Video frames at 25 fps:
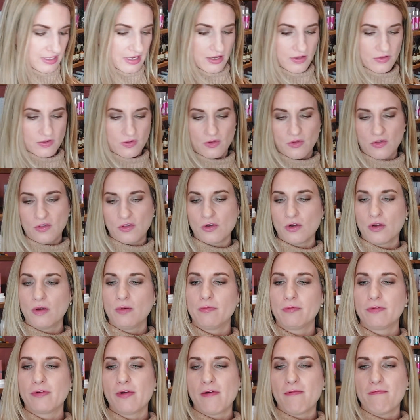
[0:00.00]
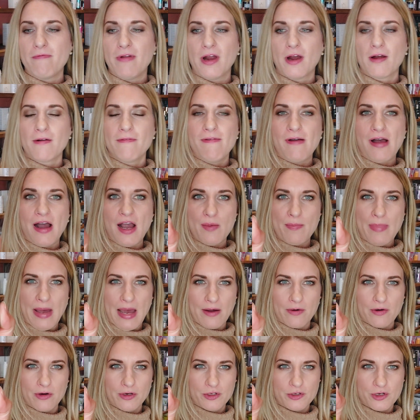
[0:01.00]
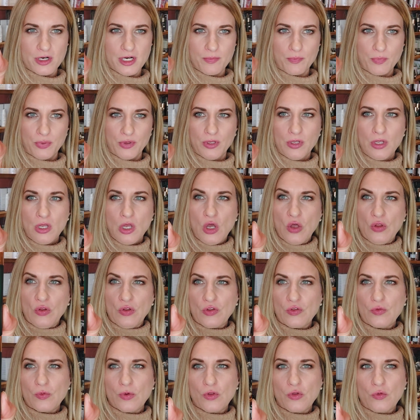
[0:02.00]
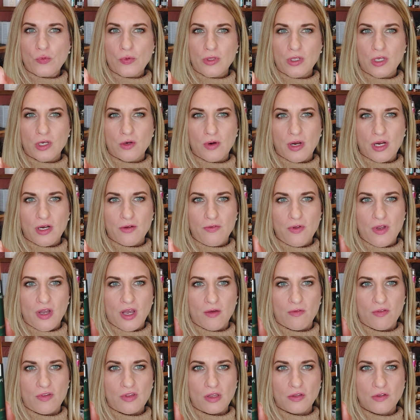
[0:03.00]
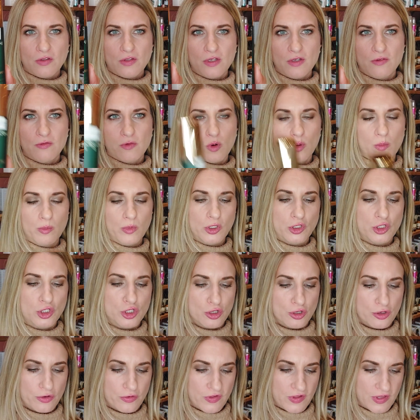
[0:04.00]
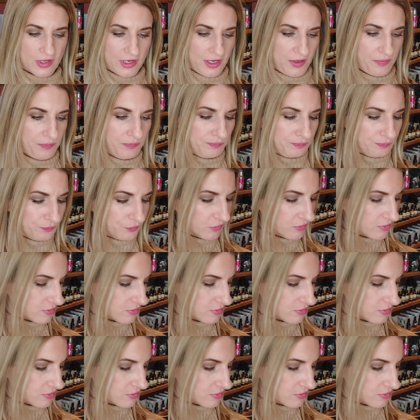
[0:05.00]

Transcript: acid serum from Verify Power Trip. This one's really great if you have sensitive or mature skin,